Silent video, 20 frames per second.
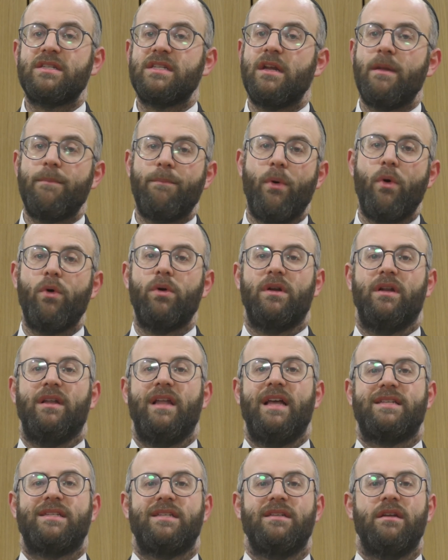an important
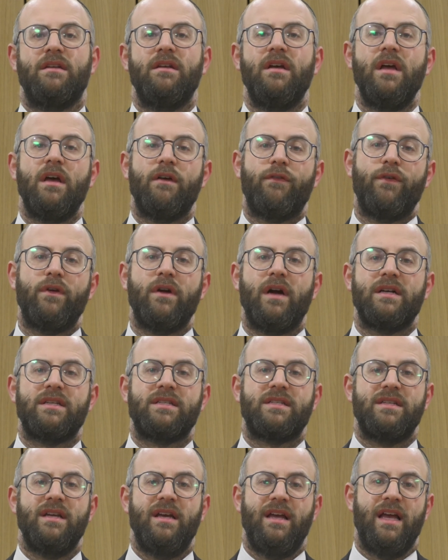lesson for
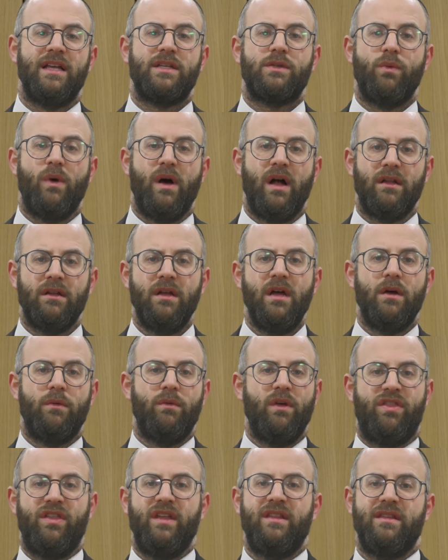us as well
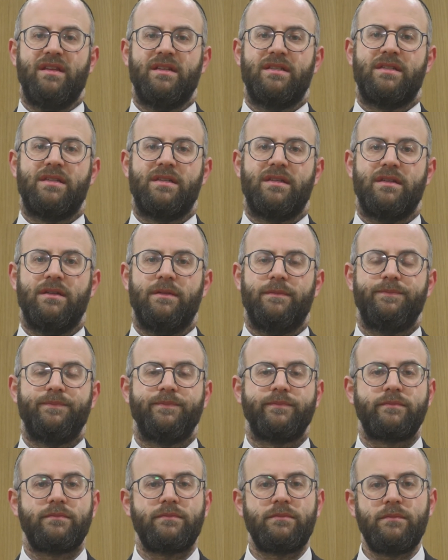within this.
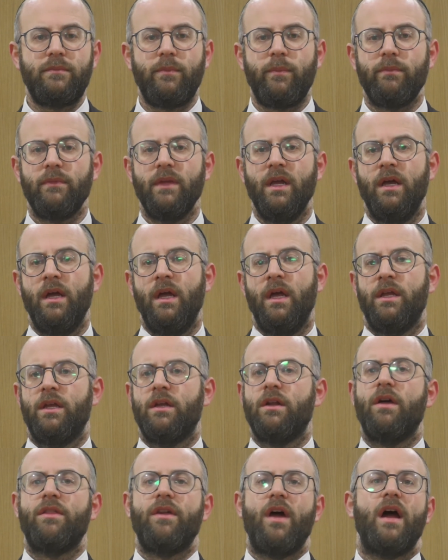You
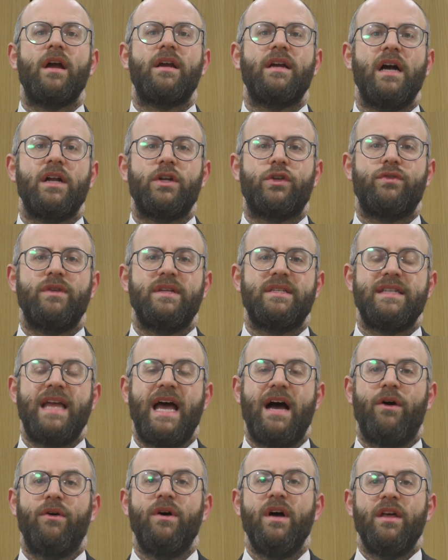know, there are countries
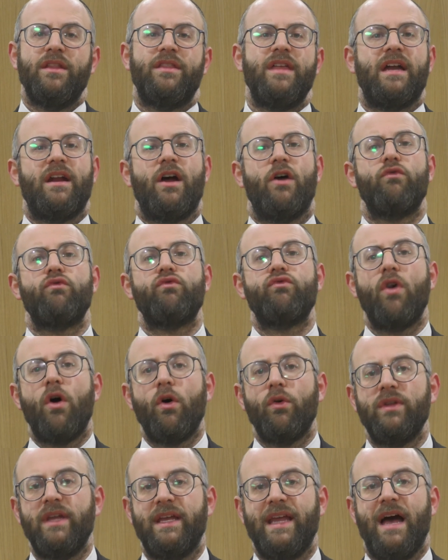now that are
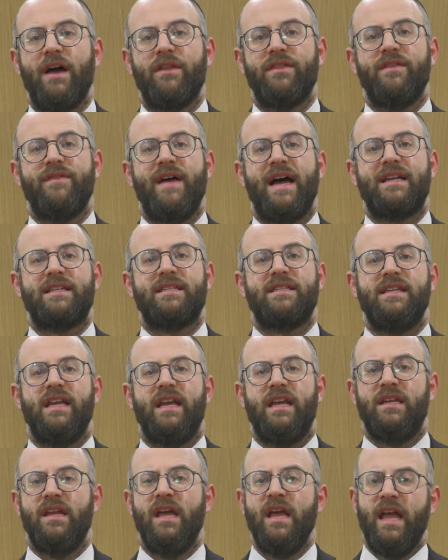rolling out the
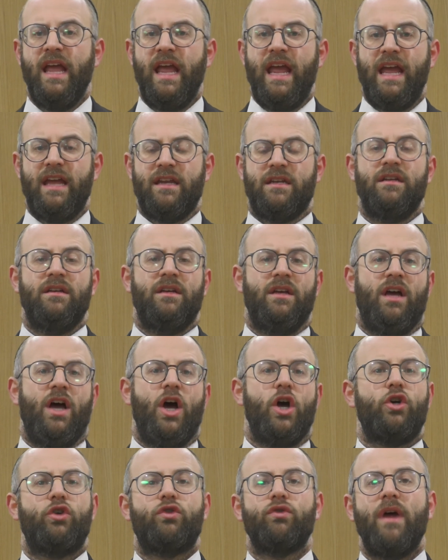vaccine in
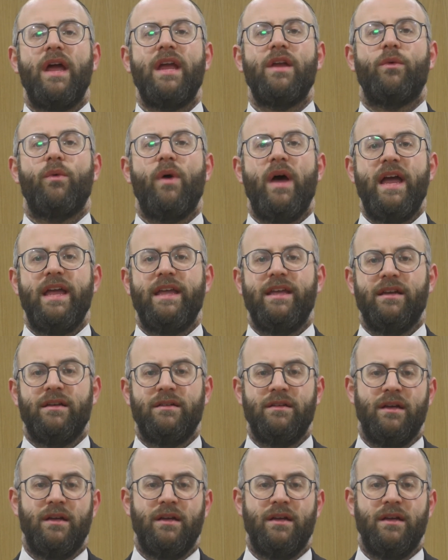a great way.